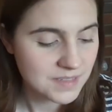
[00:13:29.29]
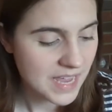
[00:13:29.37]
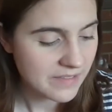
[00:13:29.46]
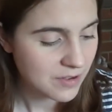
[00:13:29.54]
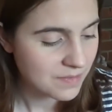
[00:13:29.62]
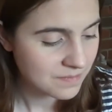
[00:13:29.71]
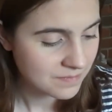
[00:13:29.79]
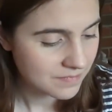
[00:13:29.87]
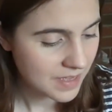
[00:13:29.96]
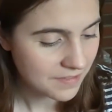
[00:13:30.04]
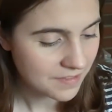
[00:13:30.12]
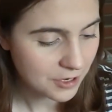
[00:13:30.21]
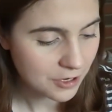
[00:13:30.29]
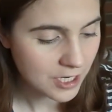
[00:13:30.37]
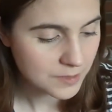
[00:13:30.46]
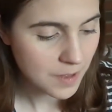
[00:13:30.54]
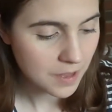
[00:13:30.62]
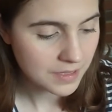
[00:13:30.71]
Save them. If they're
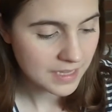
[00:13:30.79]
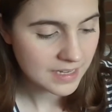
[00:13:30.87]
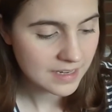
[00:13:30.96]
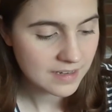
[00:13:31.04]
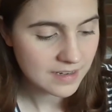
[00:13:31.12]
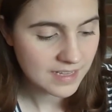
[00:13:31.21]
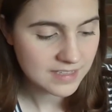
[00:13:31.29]
cross-pollinated,